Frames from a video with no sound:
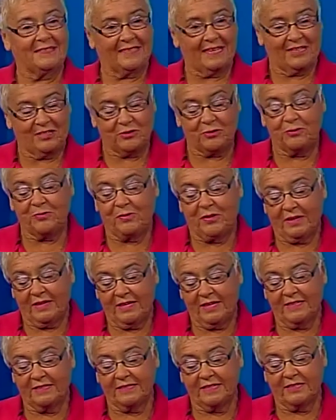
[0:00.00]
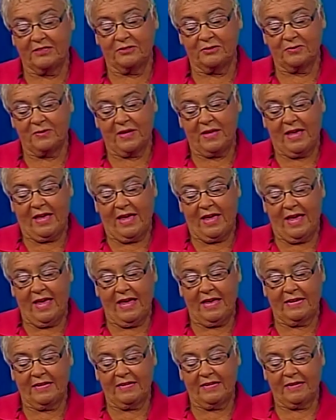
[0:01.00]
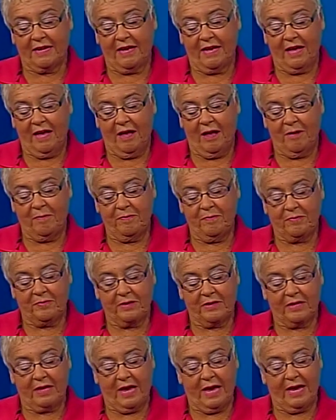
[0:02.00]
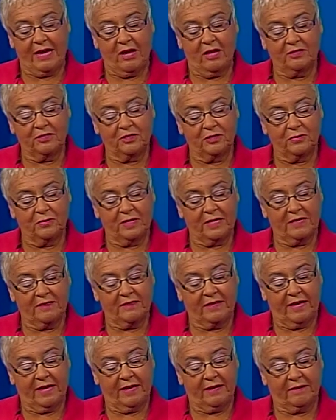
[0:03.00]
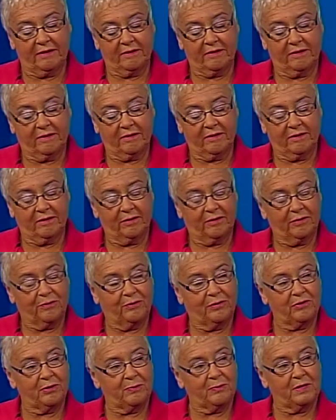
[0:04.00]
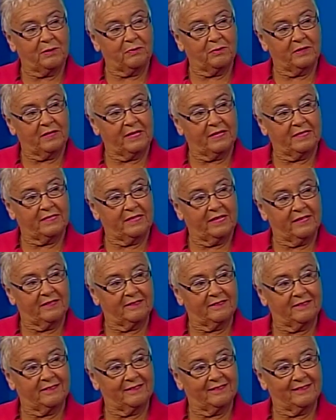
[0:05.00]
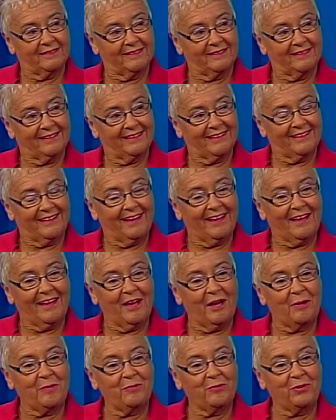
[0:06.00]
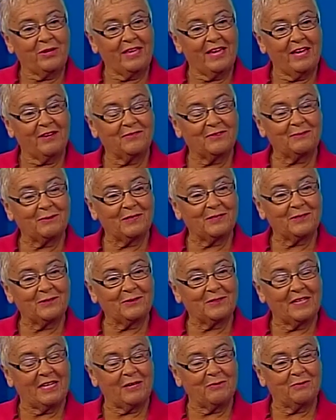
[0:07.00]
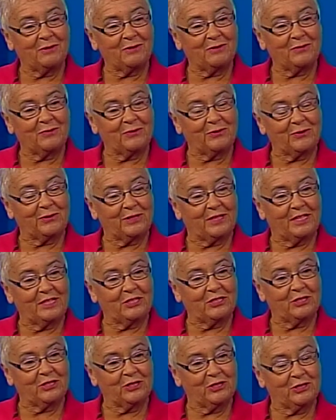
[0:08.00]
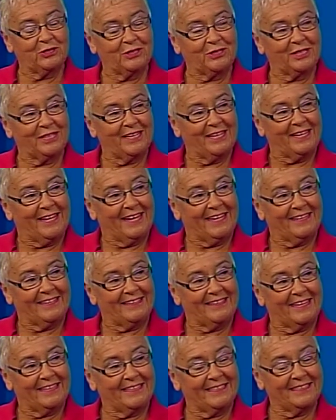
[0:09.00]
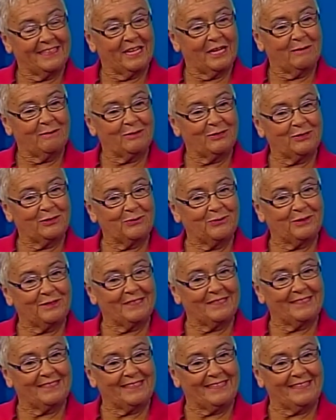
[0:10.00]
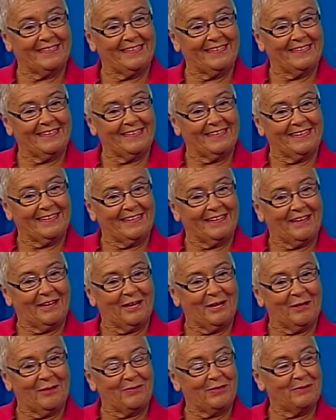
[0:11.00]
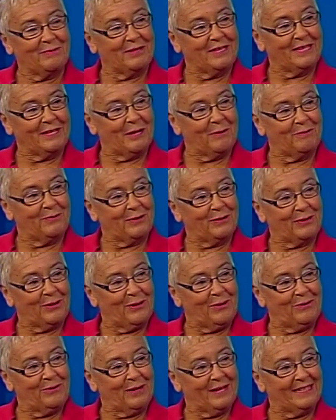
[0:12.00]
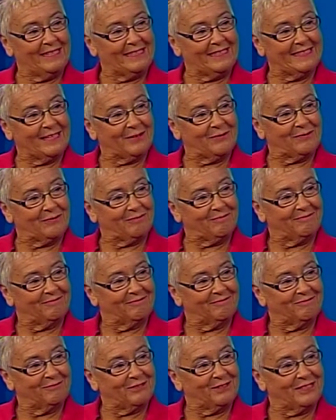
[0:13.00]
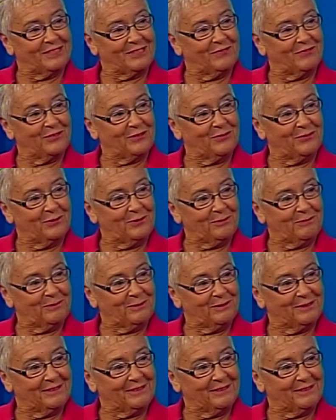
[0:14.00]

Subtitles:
I do. Yes, I do. And I also get that with the people that attend. We have special tables for each church, and a lot of times you will see them get up and go and sit with a different group.